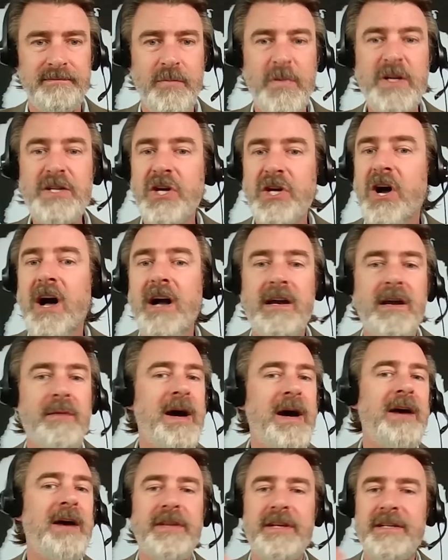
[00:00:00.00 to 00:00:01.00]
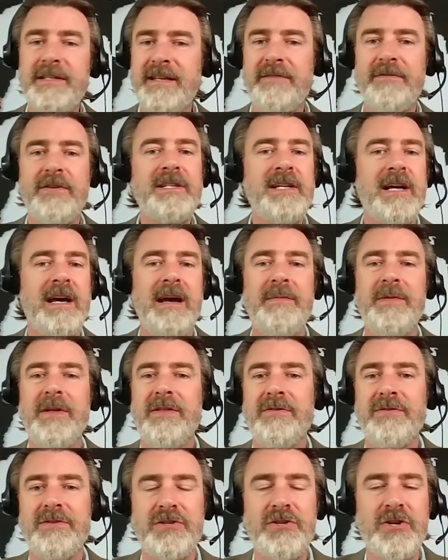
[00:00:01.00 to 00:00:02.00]
We talk about this every time that
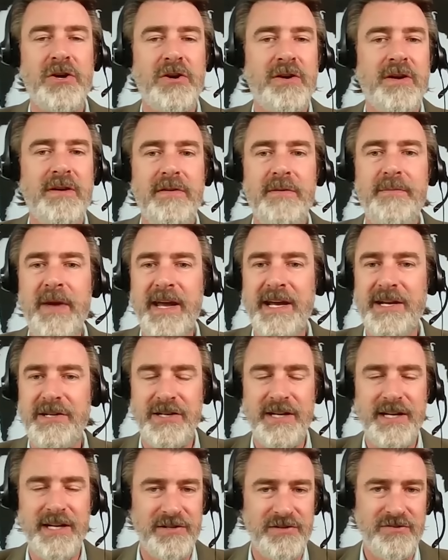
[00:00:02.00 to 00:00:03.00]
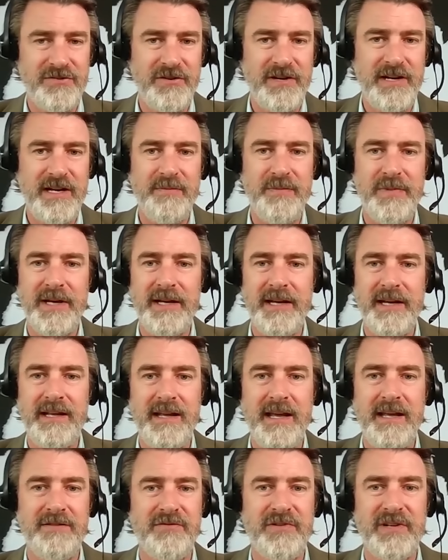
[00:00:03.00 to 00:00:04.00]
there's a turn of the page in history, but it,
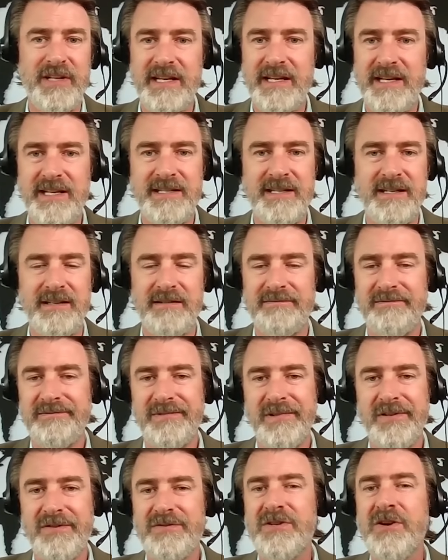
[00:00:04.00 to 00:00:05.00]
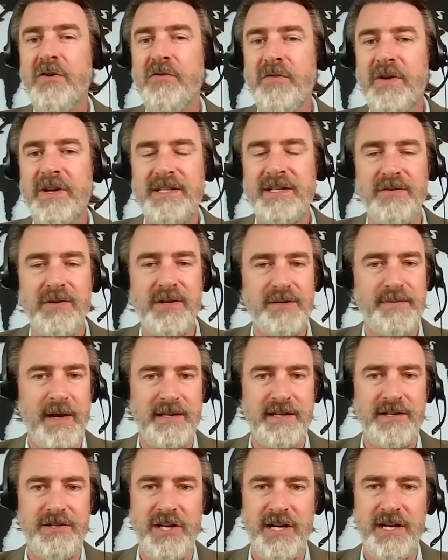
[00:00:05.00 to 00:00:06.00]
it really isn't. There's no reason to
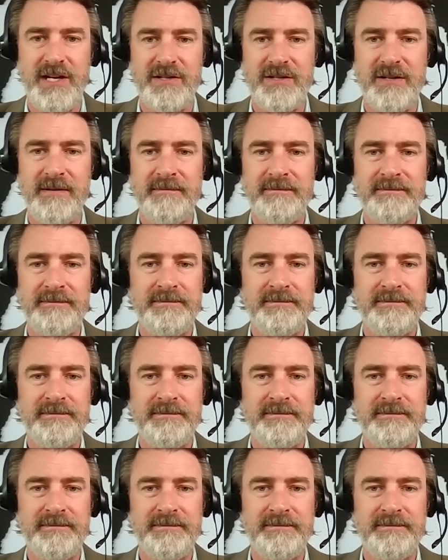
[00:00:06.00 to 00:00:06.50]
expect a change.